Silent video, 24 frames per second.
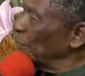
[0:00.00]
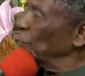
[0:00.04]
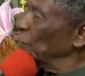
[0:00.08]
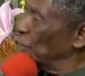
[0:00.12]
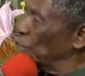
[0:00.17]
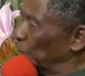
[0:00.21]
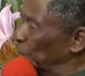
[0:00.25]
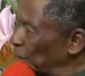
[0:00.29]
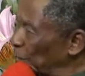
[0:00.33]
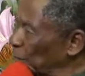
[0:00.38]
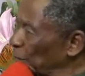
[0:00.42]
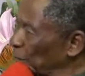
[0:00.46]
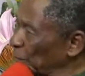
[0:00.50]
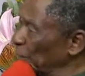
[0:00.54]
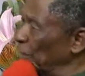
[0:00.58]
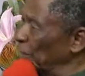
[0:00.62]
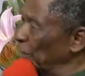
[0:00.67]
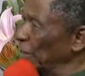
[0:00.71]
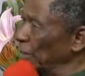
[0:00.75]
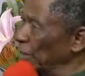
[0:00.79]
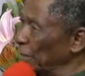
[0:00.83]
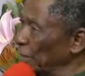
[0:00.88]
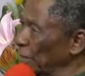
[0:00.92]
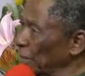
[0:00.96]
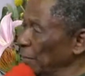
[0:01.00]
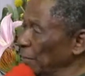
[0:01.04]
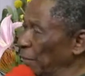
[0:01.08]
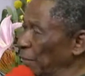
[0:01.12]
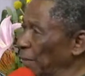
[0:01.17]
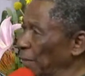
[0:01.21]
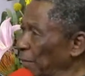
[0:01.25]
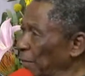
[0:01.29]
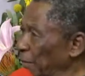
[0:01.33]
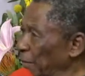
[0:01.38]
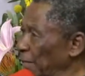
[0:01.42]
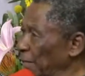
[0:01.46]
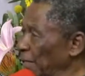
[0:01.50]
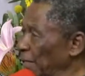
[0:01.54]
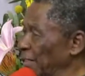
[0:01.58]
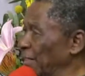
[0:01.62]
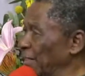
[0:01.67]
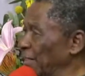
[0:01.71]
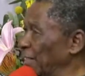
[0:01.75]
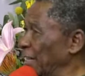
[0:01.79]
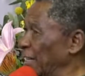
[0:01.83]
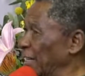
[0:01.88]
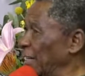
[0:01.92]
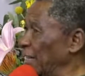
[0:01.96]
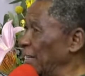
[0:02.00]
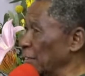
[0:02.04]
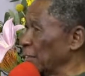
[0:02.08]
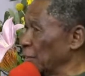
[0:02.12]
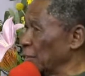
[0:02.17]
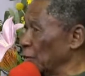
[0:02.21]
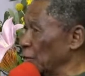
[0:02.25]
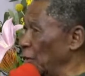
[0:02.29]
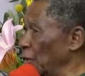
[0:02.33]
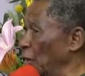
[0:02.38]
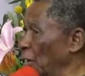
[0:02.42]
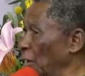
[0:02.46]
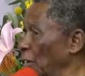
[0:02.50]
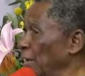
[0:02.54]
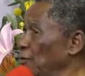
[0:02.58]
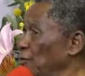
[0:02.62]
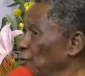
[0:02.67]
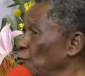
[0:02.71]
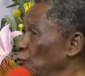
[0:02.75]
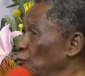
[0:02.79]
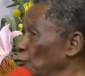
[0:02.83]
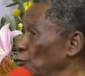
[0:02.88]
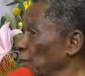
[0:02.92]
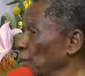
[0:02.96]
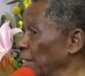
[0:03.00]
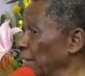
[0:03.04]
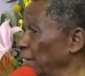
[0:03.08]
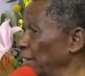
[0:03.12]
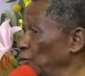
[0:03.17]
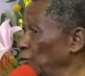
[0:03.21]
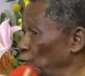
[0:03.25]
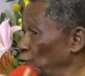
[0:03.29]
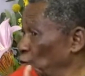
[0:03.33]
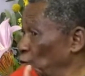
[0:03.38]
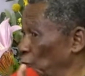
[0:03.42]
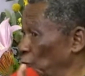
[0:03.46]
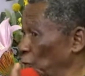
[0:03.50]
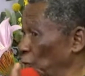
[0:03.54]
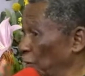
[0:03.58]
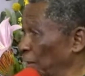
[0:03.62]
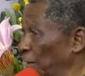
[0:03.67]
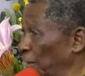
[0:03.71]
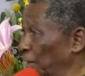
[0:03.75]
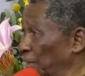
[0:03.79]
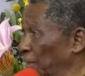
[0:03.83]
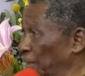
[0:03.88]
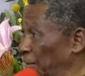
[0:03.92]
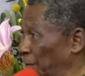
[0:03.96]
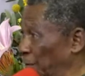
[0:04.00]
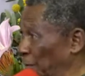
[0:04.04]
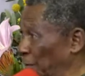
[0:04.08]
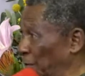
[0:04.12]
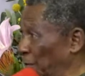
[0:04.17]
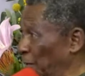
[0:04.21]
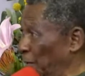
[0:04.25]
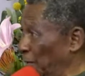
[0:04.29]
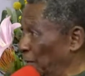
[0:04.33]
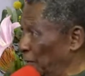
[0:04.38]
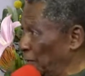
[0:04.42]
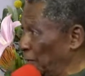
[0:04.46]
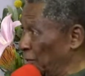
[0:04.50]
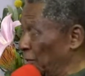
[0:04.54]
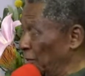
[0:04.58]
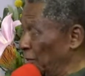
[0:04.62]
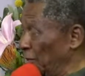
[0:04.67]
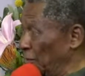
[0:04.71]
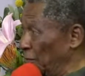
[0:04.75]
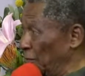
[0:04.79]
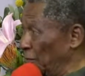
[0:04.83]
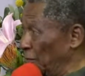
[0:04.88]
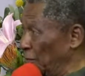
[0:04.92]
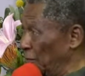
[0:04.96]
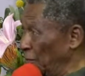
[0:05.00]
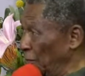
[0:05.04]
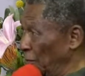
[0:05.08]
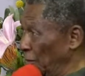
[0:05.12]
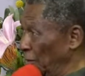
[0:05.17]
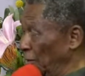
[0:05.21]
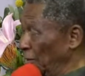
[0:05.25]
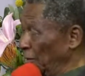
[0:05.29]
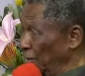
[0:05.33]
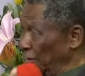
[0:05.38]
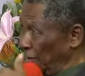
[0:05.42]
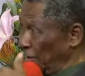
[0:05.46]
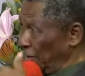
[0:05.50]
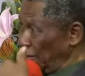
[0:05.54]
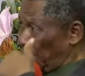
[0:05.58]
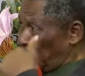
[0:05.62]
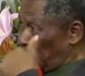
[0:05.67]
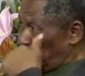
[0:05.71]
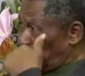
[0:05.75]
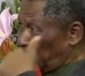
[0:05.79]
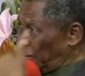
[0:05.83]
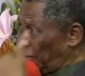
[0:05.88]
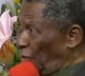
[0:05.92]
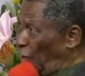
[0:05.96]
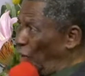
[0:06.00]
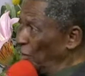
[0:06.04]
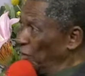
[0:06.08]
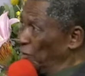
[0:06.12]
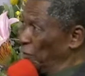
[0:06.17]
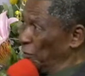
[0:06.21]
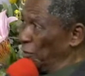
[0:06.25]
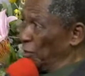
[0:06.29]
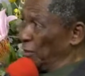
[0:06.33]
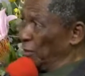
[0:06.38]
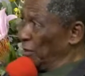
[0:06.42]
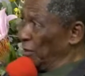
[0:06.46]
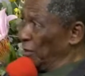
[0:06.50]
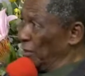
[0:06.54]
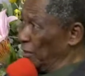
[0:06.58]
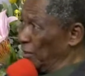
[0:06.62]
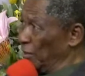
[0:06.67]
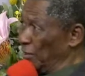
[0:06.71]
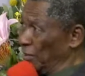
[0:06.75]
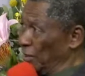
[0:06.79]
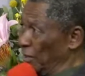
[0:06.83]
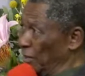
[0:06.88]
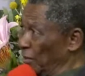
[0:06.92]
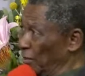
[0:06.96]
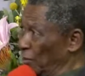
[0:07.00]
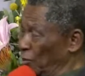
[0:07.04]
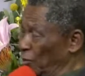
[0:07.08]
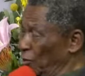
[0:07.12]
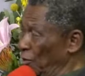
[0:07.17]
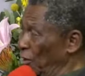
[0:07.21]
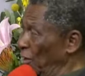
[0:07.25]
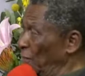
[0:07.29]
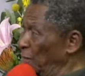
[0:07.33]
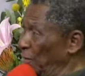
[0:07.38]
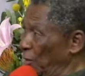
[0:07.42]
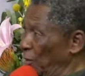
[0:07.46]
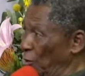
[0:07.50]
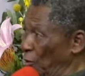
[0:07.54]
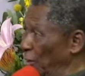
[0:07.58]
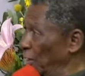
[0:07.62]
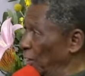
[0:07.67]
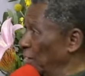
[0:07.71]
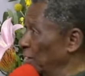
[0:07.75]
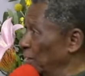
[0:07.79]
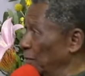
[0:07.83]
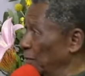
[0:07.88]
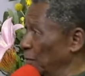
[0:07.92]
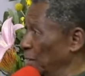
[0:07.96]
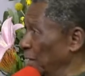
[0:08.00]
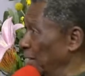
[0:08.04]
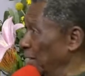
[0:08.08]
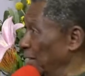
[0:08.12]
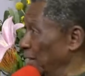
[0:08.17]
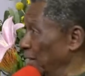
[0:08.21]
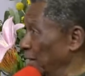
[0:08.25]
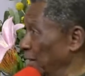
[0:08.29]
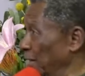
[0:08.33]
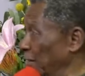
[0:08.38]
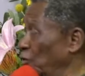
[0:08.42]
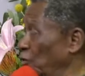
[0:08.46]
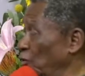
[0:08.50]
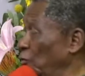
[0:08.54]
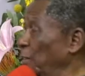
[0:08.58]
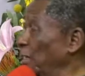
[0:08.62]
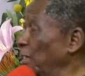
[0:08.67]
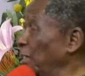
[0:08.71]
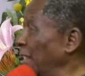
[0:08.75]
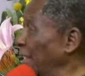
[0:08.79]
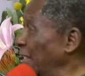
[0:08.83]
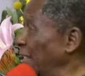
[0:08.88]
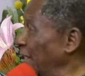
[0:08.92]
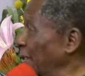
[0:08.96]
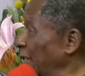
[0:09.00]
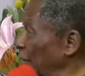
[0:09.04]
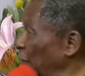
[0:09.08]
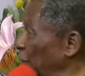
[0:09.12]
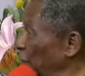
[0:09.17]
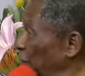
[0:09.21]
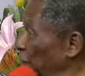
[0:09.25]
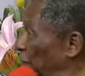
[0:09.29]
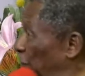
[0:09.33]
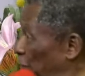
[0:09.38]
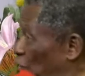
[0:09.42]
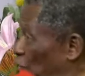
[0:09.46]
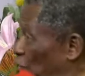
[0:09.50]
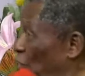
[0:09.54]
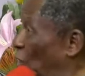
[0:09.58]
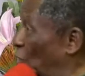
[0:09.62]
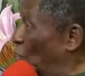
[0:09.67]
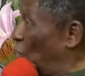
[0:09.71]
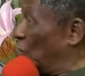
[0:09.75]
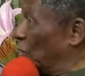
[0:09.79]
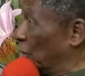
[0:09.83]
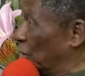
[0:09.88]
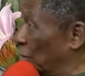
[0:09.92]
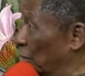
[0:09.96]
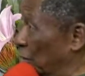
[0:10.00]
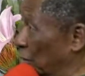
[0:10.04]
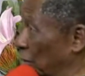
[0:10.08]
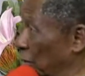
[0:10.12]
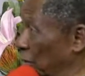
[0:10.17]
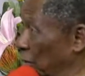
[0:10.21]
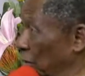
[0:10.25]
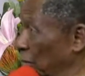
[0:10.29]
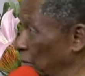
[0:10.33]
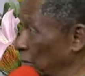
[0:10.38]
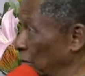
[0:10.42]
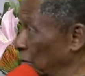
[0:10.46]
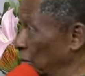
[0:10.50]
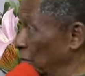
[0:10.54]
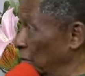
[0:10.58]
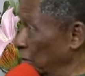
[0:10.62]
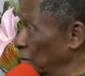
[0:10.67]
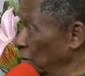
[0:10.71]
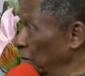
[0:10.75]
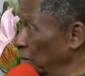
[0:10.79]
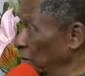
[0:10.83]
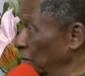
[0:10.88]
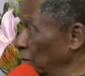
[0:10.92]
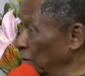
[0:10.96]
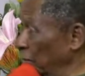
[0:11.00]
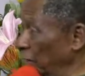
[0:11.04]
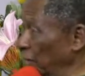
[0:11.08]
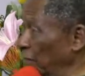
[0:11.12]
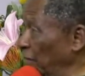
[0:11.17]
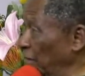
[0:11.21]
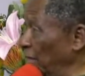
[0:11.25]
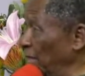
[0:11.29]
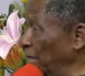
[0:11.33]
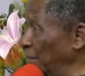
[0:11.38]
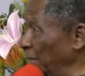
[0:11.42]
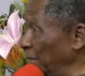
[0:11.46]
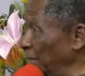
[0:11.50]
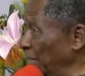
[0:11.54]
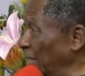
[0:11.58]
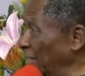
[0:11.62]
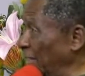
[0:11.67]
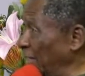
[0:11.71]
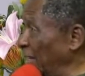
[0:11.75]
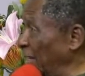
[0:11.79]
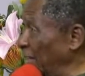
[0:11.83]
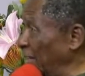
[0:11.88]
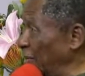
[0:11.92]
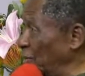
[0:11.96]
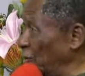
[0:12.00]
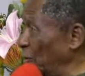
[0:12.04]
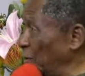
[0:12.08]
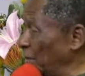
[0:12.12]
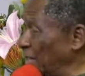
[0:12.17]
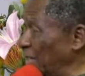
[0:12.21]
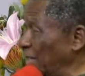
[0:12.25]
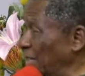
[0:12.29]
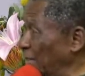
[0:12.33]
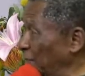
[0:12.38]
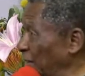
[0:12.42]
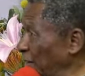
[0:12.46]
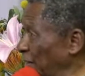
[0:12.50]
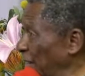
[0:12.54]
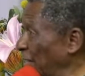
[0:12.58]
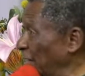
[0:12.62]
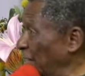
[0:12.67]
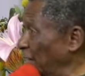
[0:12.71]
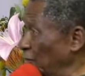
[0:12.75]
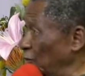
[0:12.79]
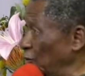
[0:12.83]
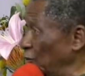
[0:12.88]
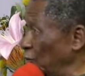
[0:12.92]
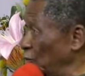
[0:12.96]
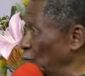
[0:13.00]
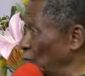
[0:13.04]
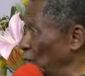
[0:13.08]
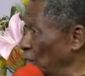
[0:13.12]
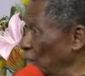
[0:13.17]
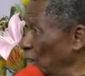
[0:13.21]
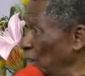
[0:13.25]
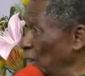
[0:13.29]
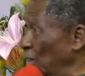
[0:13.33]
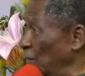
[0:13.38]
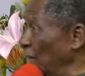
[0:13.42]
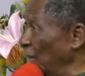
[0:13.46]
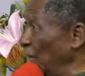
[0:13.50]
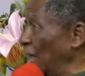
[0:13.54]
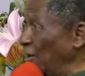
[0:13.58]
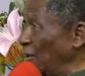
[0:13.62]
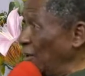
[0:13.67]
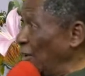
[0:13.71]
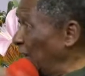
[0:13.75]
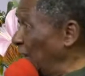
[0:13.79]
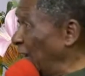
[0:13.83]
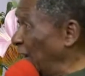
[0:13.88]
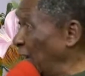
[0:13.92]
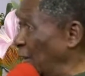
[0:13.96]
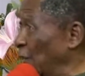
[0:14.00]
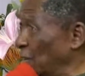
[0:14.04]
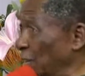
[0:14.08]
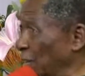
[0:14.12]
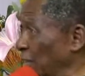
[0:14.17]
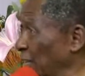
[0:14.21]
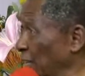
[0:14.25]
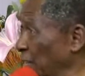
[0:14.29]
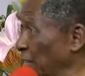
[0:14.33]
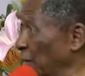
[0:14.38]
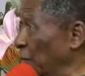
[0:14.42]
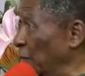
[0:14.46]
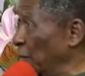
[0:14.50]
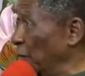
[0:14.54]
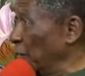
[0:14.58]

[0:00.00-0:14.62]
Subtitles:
department, a department that straddles into the issues of other departments. Deacons, for instance, should not be collecting money. They should be taking care of souls. We've given them technical jobs that have nothing to do. They're not accountants, some of